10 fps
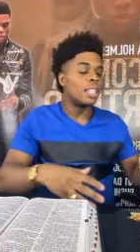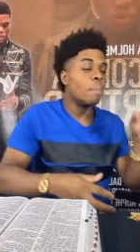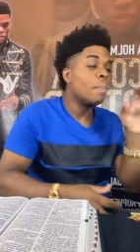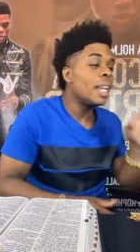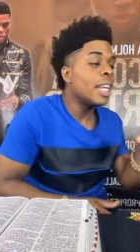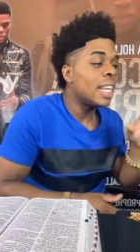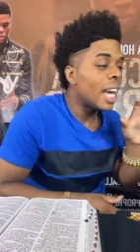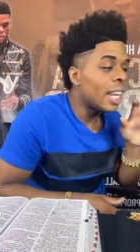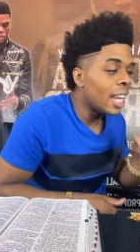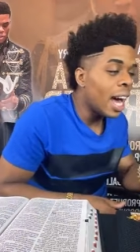The minute
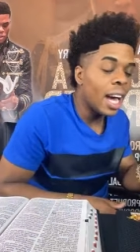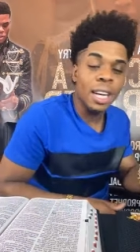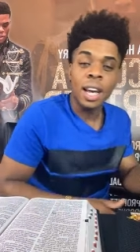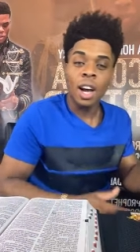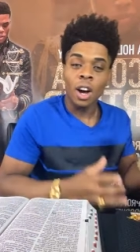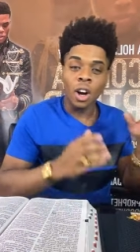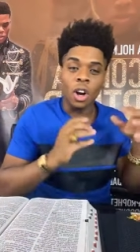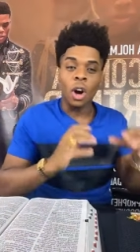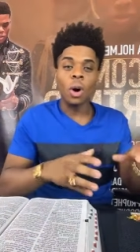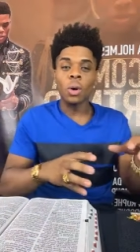that Lot
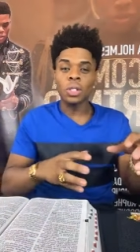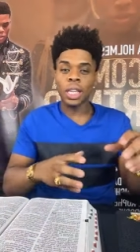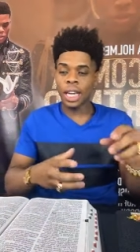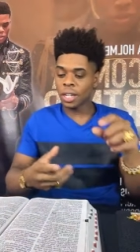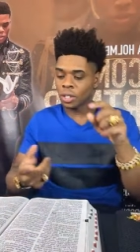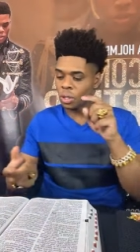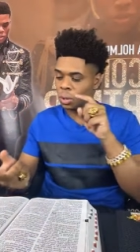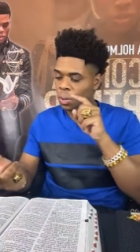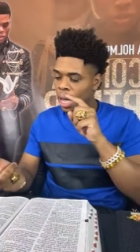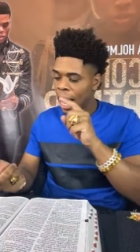goes
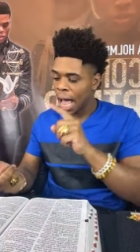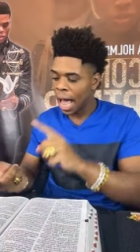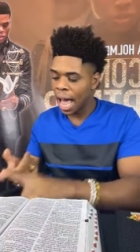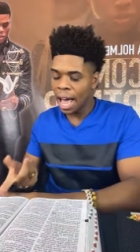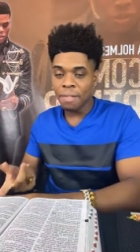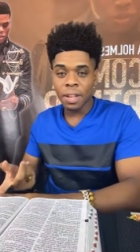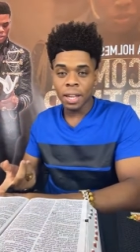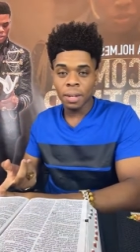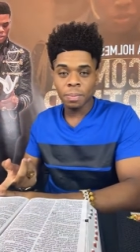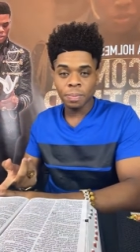into
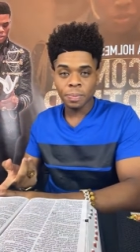having,